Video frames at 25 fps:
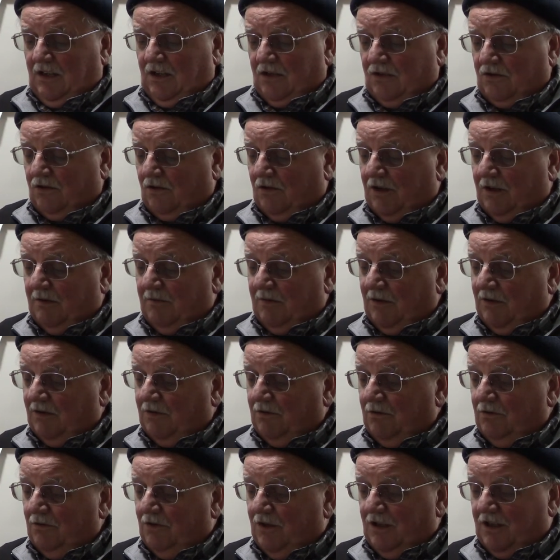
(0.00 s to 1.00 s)
So I've been
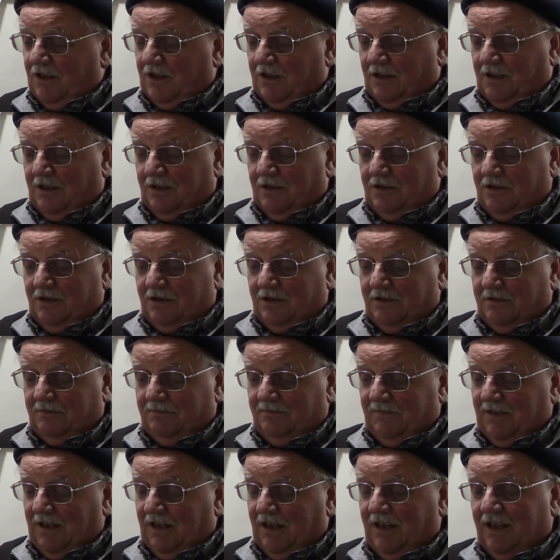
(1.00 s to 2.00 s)
through all of this,
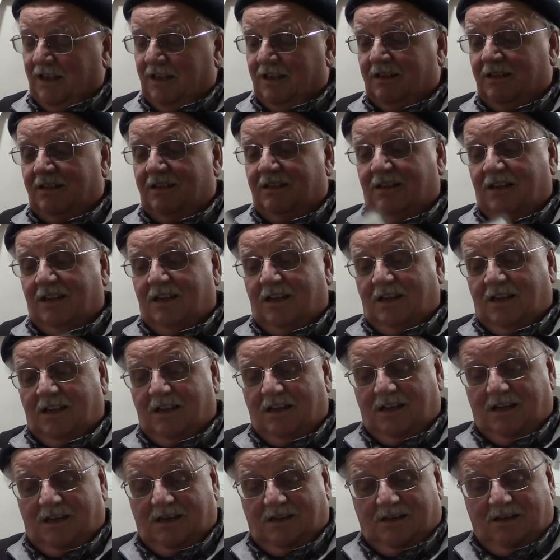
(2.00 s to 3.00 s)
and
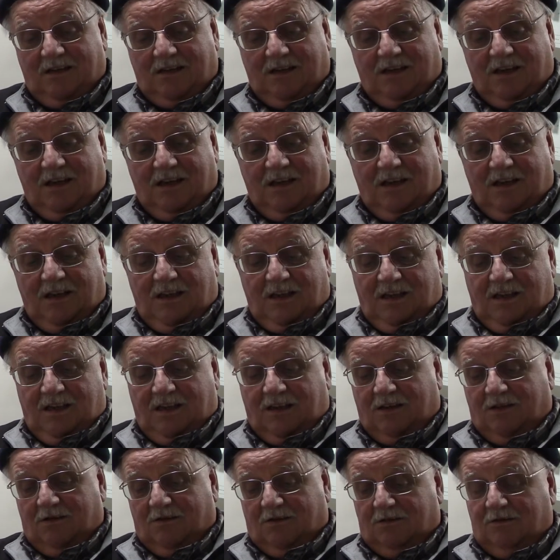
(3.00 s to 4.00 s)

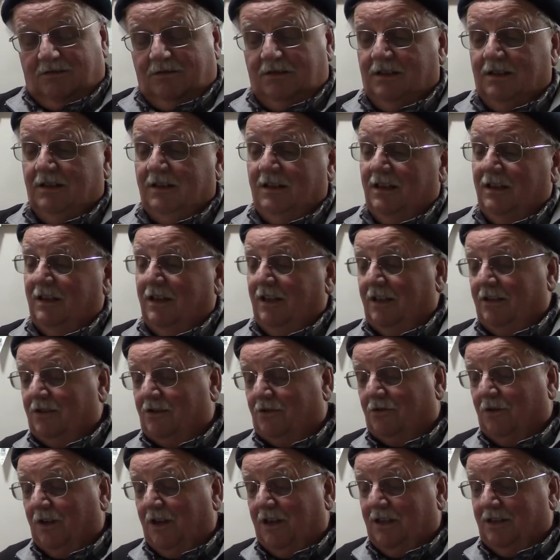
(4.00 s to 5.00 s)
you know,
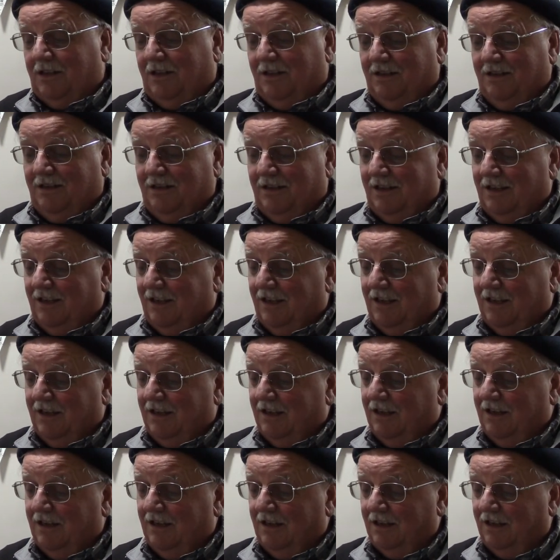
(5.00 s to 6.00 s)
it's great.
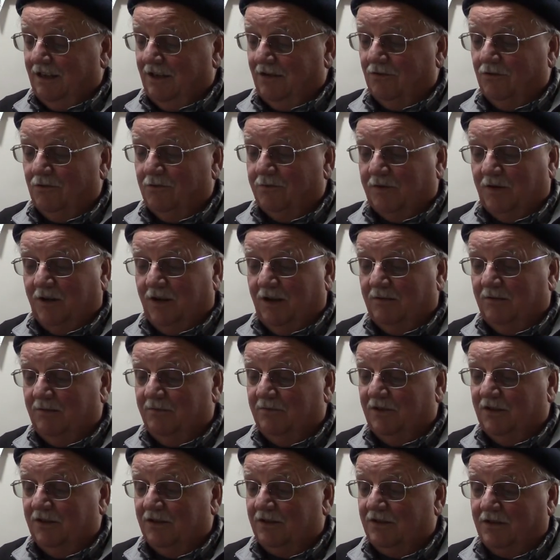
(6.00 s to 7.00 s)
I got no
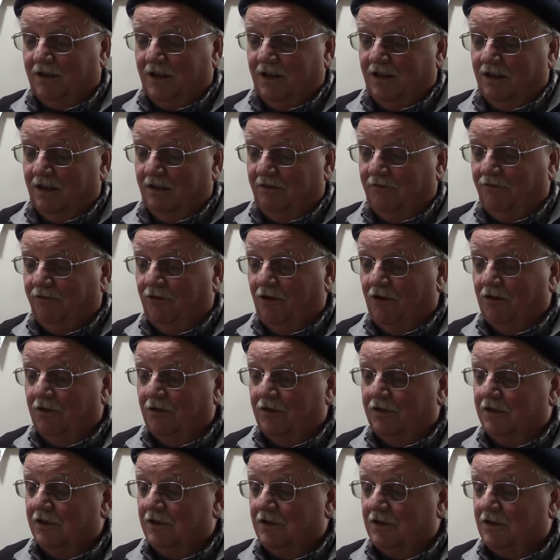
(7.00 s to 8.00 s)
problem with this. I
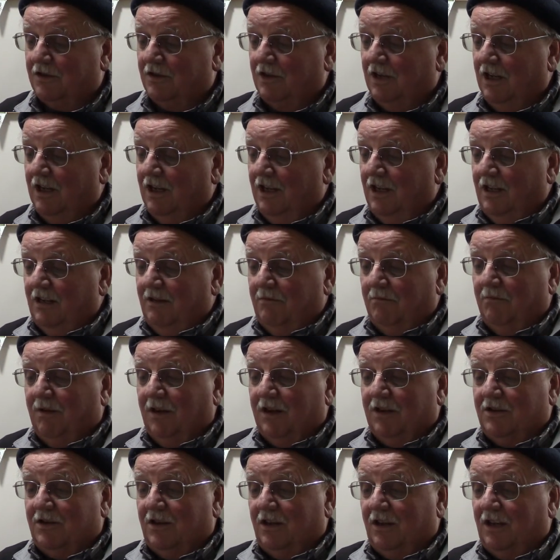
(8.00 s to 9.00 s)
follow this
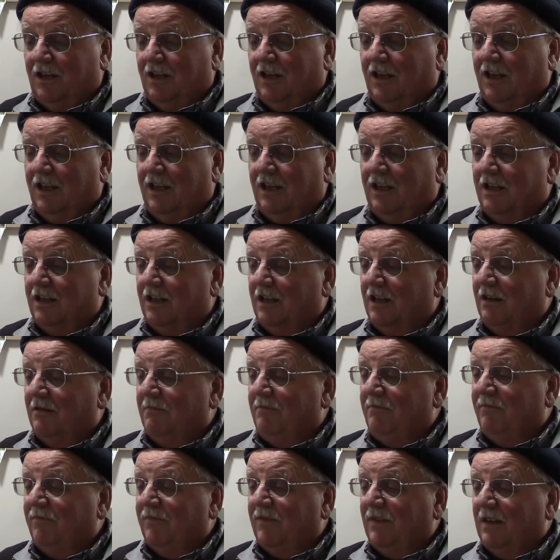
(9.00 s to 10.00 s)
basically
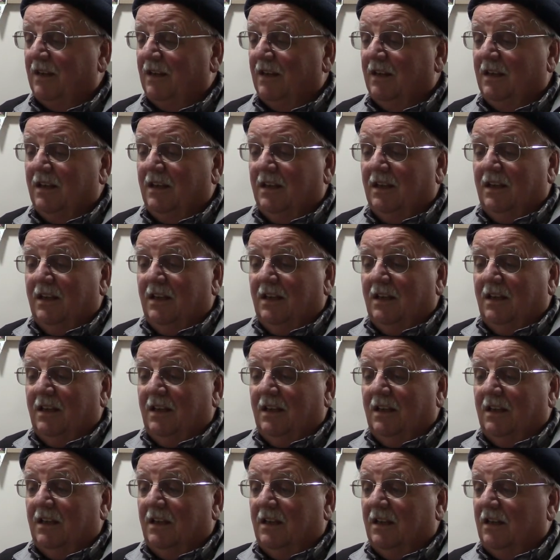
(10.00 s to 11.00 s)
to
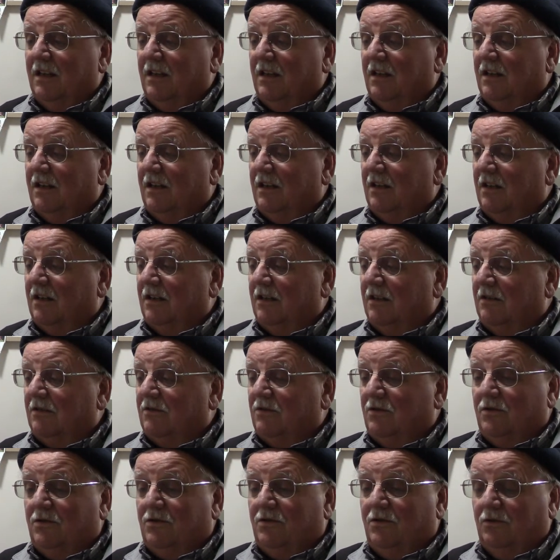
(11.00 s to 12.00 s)
a
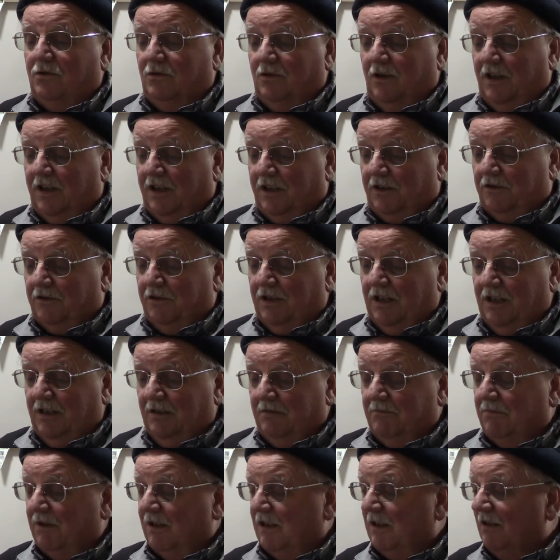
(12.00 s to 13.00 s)
letter,
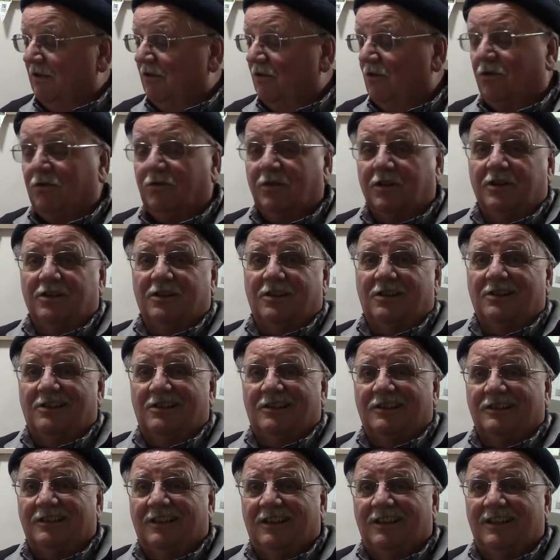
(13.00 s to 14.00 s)
but nowhere
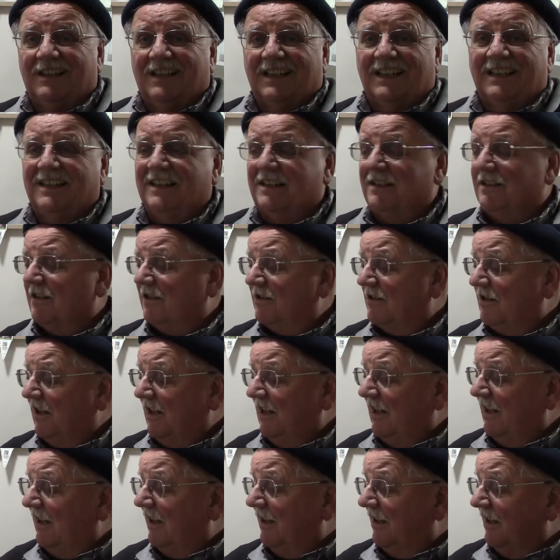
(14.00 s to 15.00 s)
along the line does it
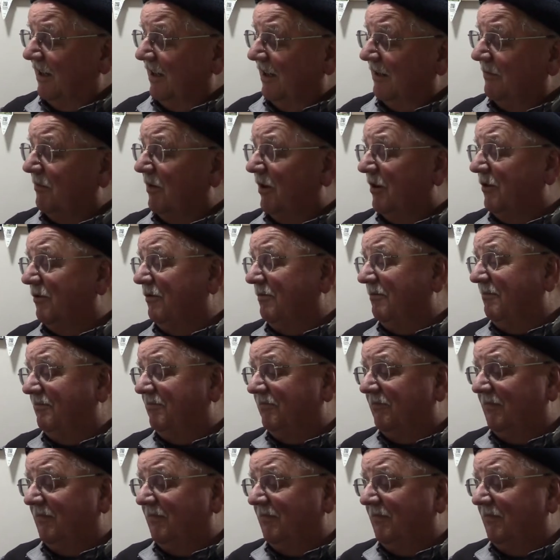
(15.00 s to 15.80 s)
say anything about